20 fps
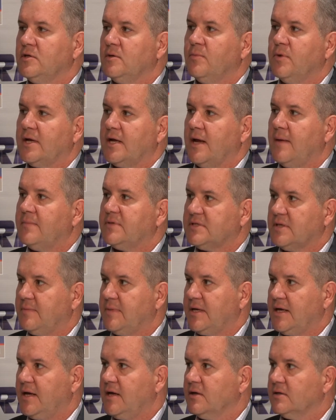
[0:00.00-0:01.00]
bring up somebody
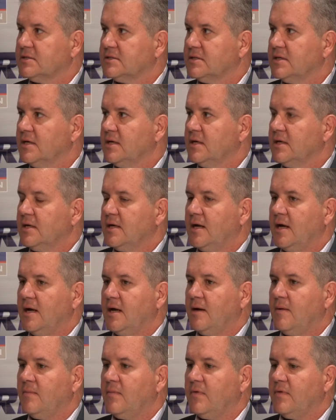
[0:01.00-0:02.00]
else
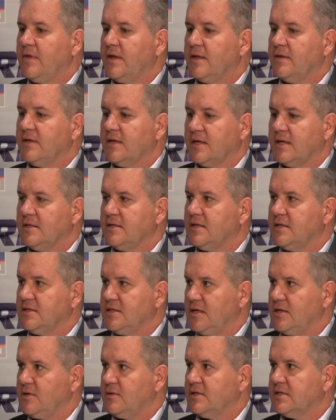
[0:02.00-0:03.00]
that can
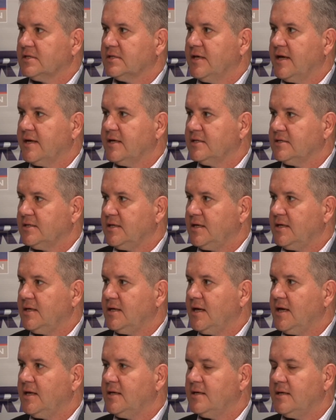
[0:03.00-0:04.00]
continue this legacy?
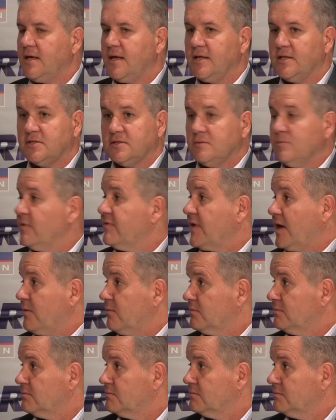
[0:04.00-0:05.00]
And
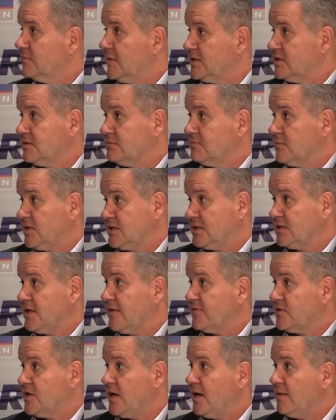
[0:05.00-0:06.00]
that's a
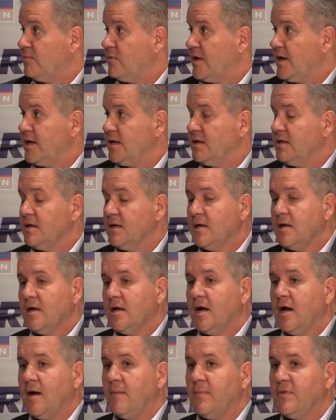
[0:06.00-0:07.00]
tough job, right?
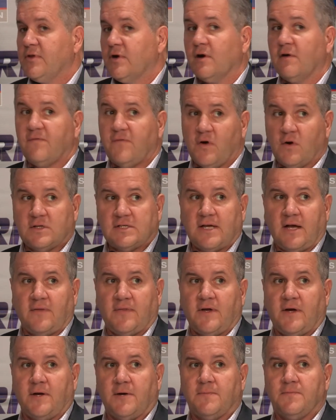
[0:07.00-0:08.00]
But there are folks out
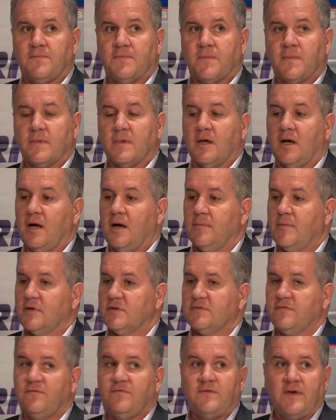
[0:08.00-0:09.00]
there. There's
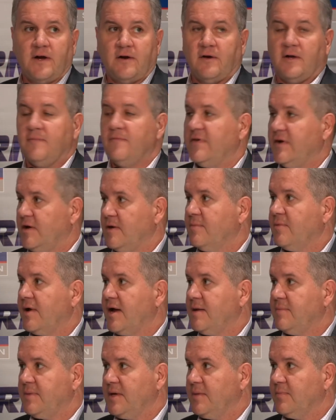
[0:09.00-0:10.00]
very, very
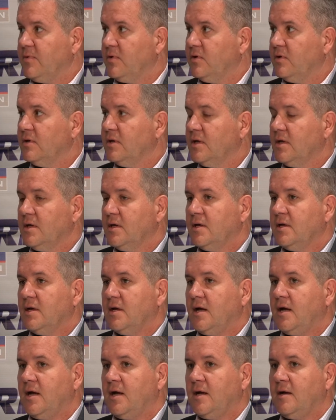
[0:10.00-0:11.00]
bright people
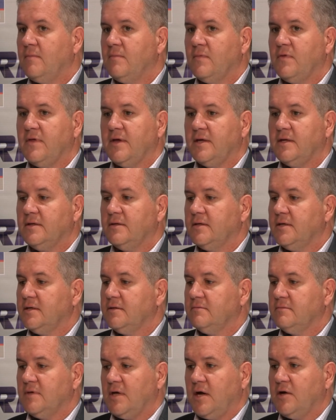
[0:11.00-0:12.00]
that
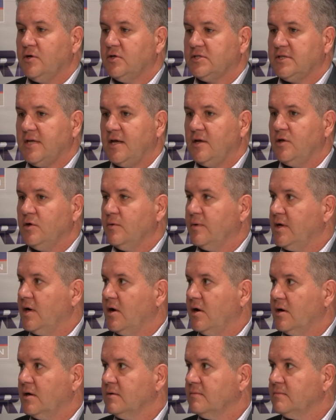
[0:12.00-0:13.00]
understand who we
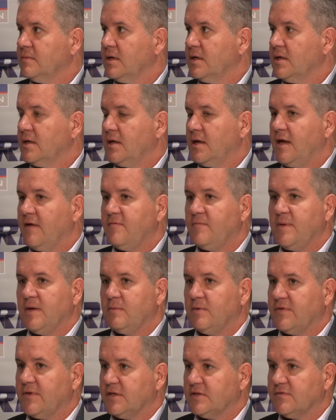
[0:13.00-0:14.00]
are, have been
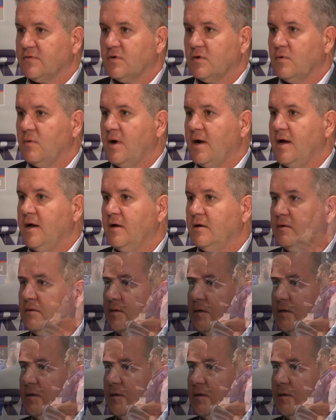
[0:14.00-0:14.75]
with us for a while,